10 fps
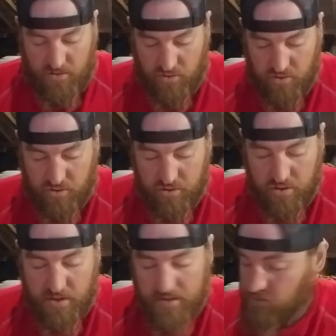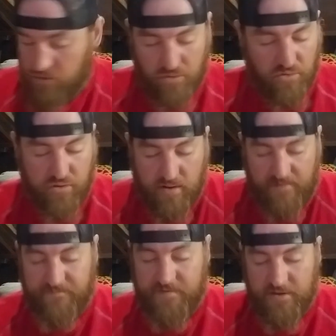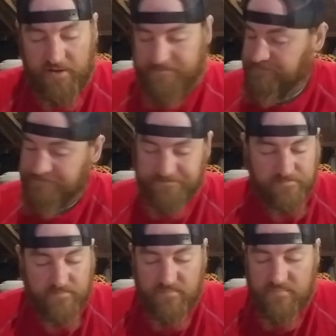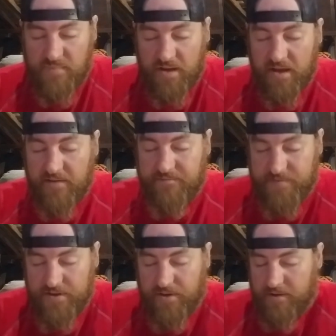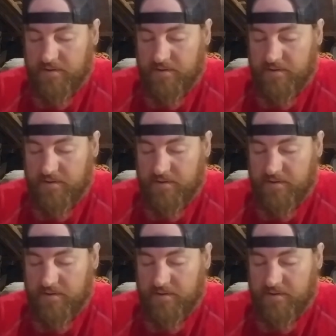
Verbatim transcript: Whew, I can feel it. I can feel it.